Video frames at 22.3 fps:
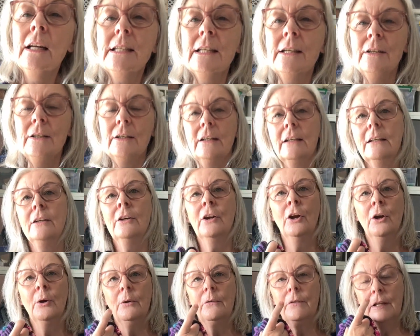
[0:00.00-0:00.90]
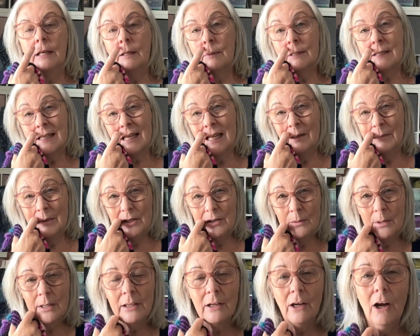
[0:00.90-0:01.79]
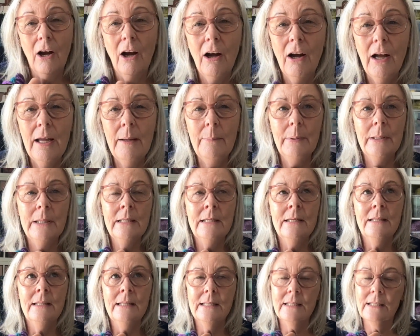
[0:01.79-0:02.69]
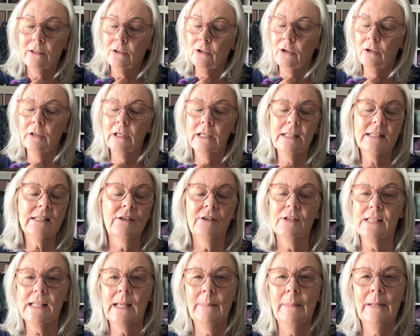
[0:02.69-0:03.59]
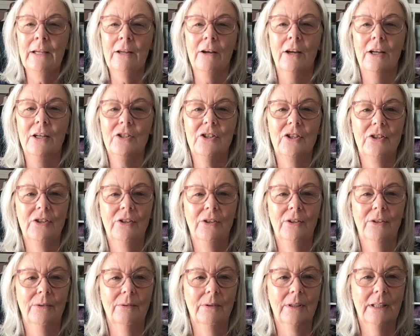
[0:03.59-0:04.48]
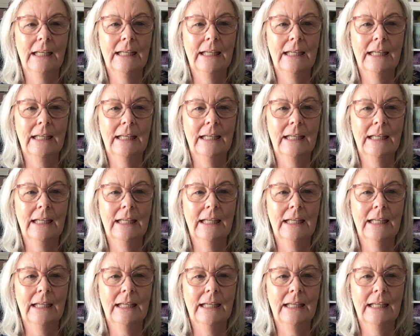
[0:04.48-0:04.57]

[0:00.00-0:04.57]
don't know if anyone's going to be doing the Hyber knit along. It's not something I do.